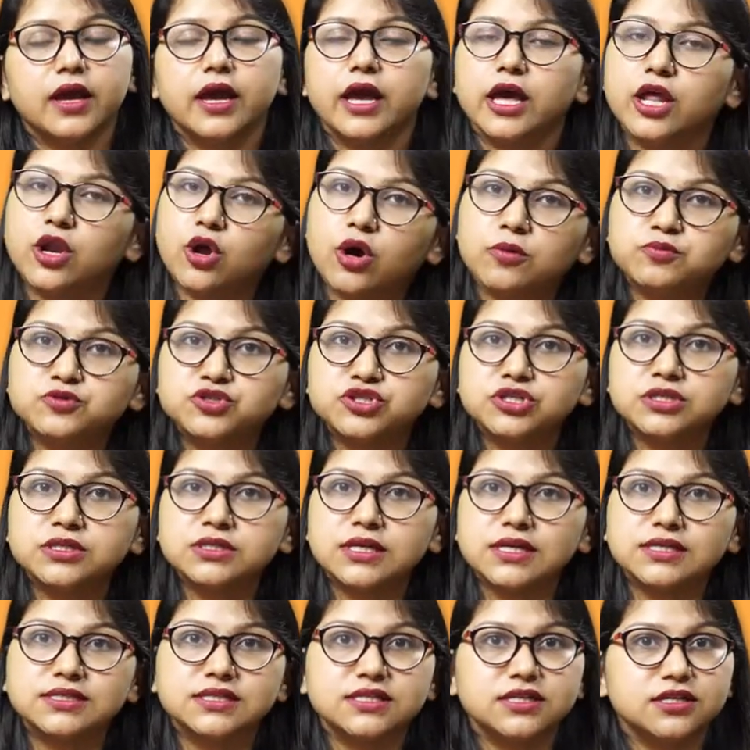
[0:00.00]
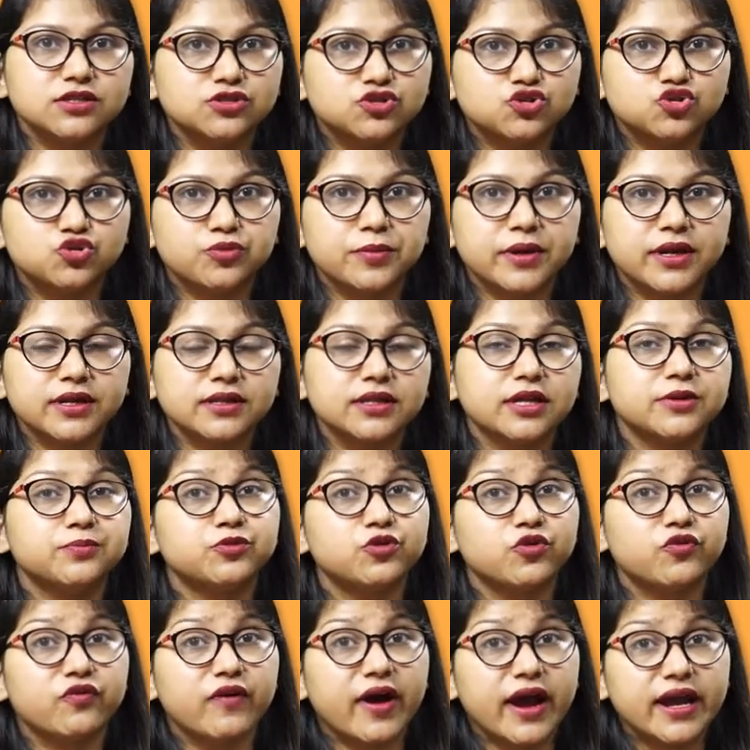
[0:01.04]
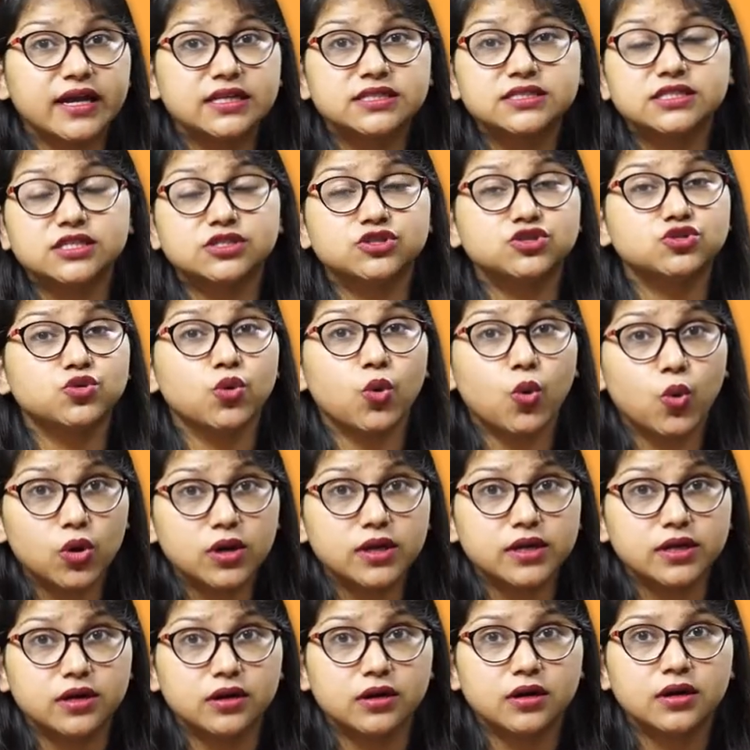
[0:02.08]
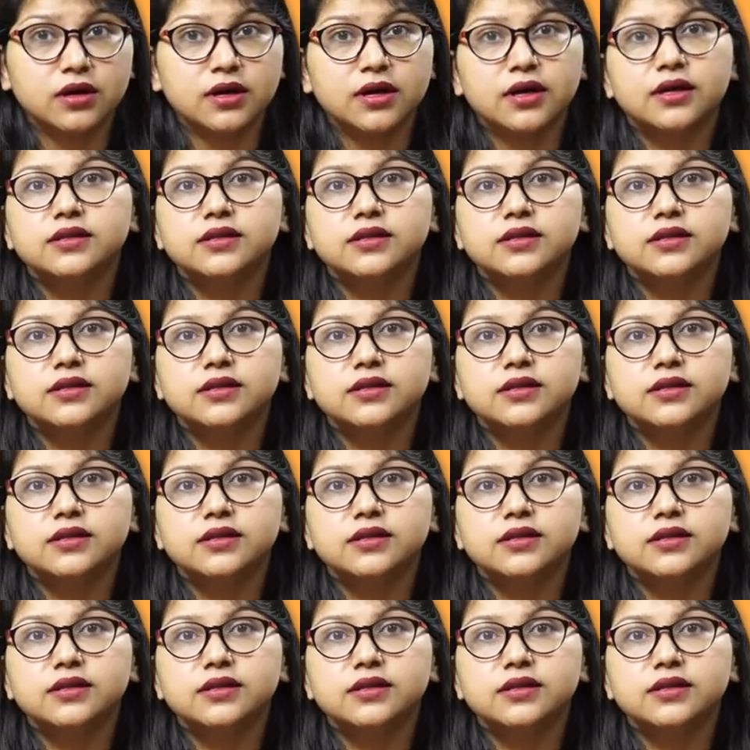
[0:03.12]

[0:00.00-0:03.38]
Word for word: An option is an instrument that provides its holder